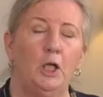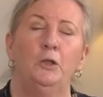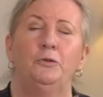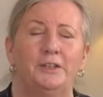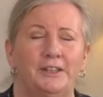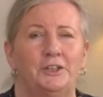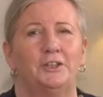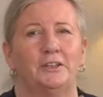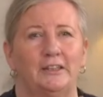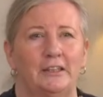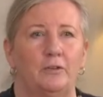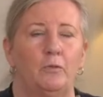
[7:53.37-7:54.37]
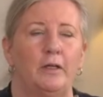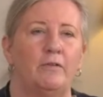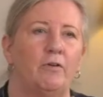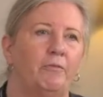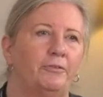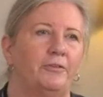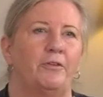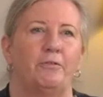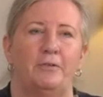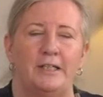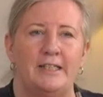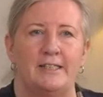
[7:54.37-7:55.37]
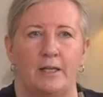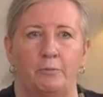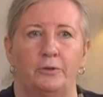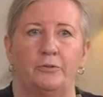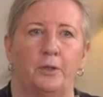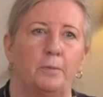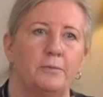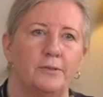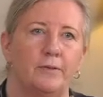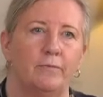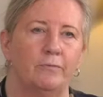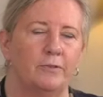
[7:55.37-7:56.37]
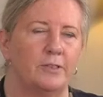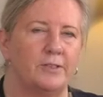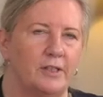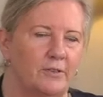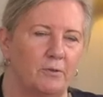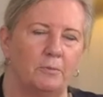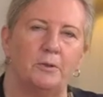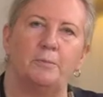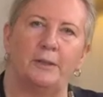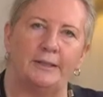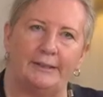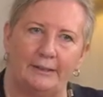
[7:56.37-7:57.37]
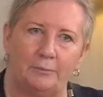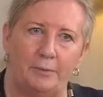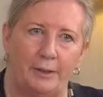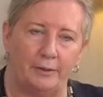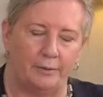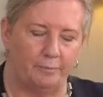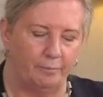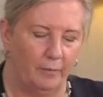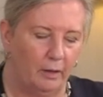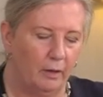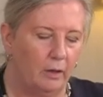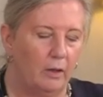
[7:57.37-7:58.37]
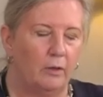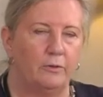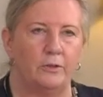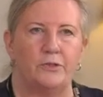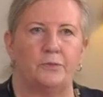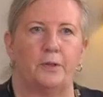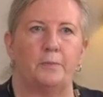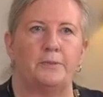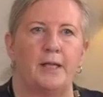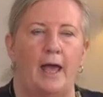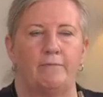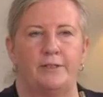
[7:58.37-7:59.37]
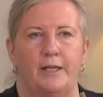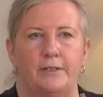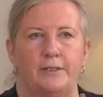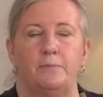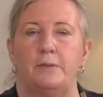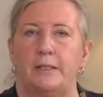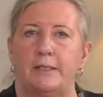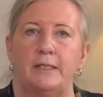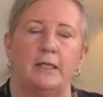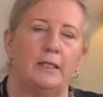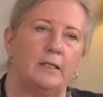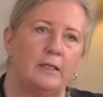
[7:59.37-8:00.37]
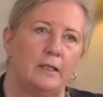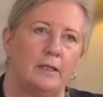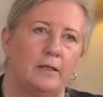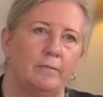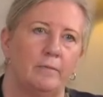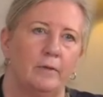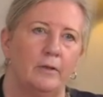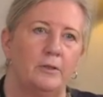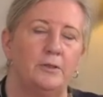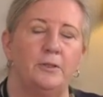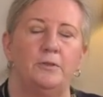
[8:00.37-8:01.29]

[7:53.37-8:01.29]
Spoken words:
Traditionally, we have offered three summer trips for the sixth form to participate in. Those trips have tended to be to India, to